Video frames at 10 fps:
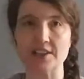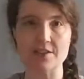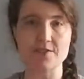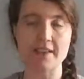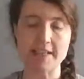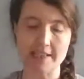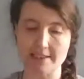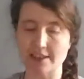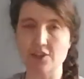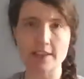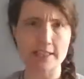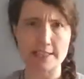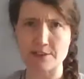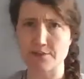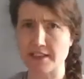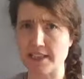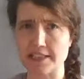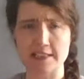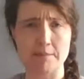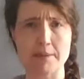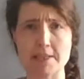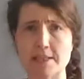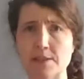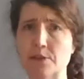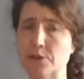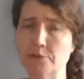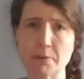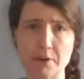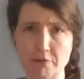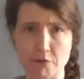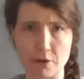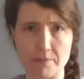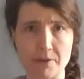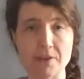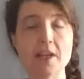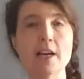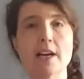there's fantastic trains, there's fantastic buses, super affordable.